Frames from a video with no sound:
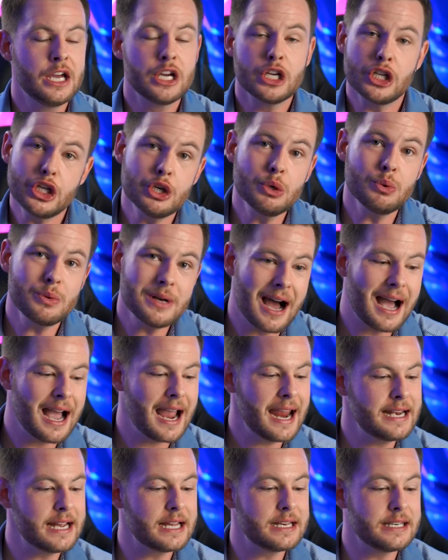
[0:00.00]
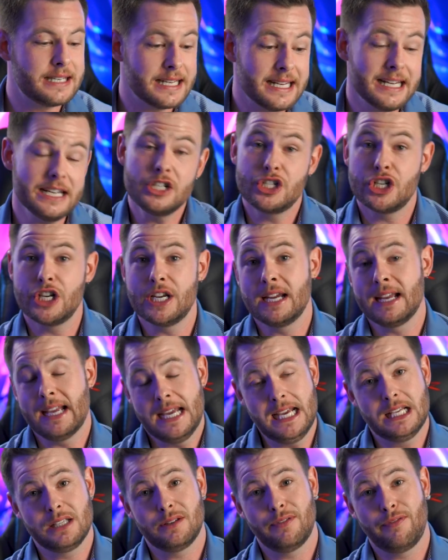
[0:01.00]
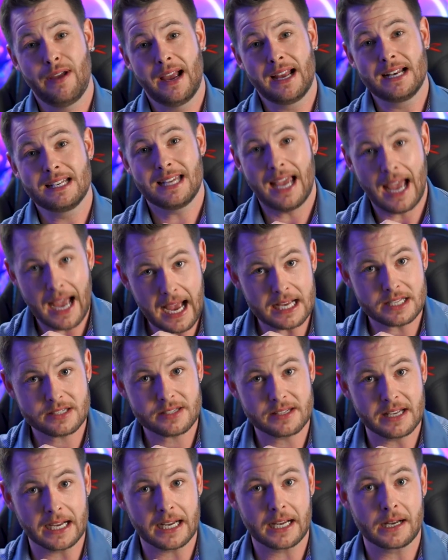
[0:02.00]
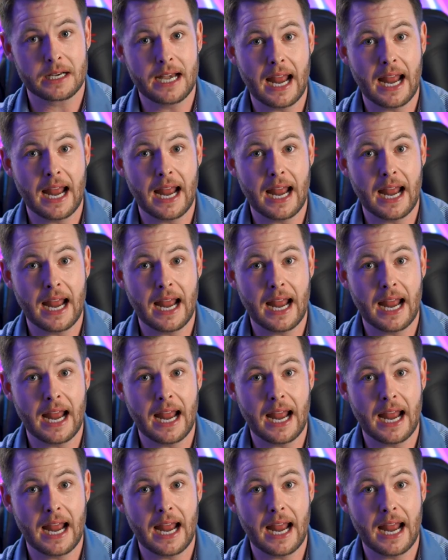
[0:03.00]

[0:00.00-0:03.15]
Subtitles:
U9DG is fantastic.